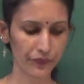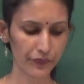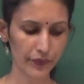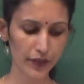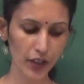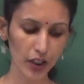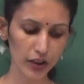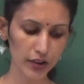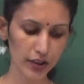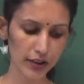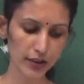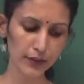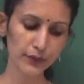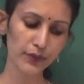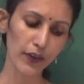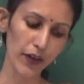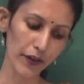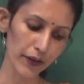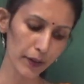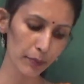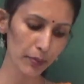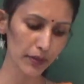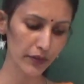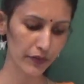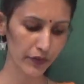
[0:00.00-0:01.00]
Not his
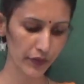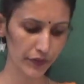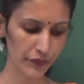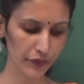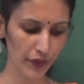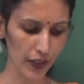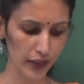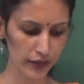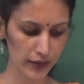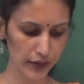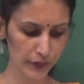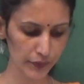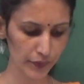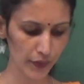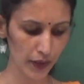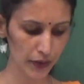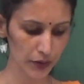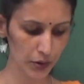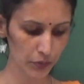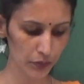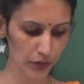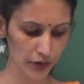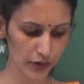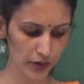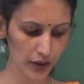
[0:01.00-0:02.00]
father, but his father's
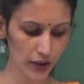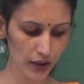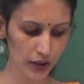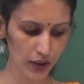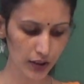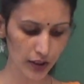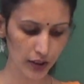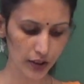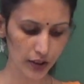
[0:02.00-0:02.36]
father was a